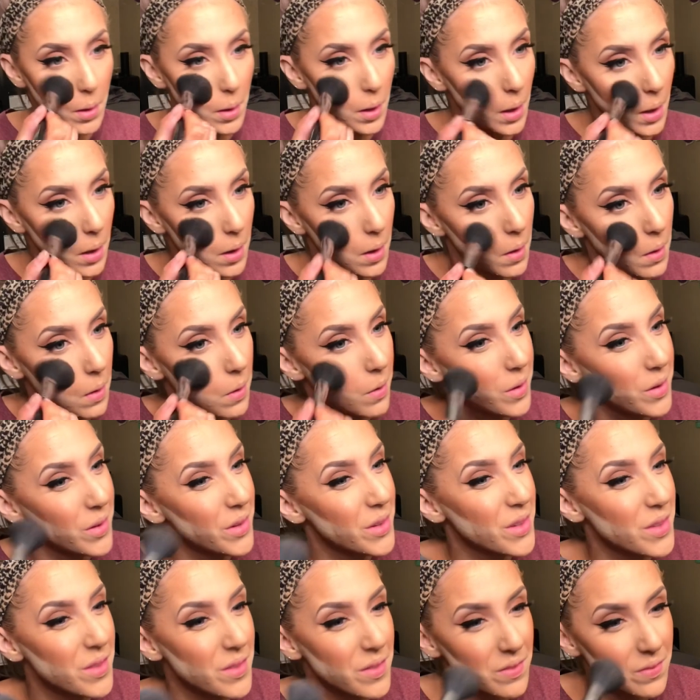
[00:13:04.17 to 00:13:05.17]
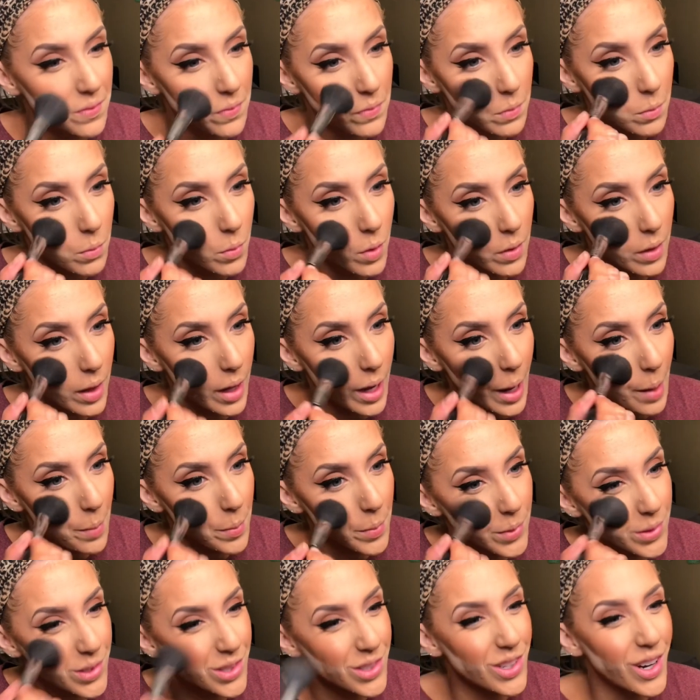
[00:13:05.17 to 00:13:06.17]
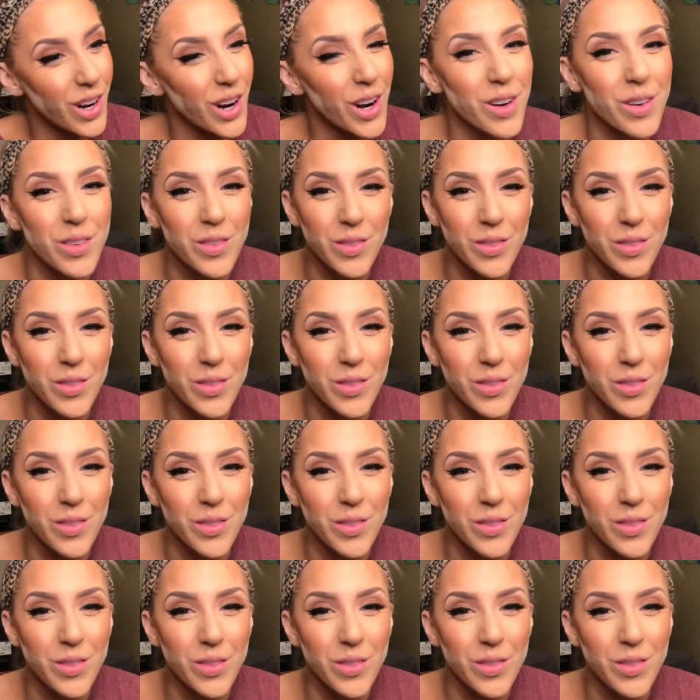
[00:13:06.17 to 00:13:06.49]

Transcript: it where the apples start.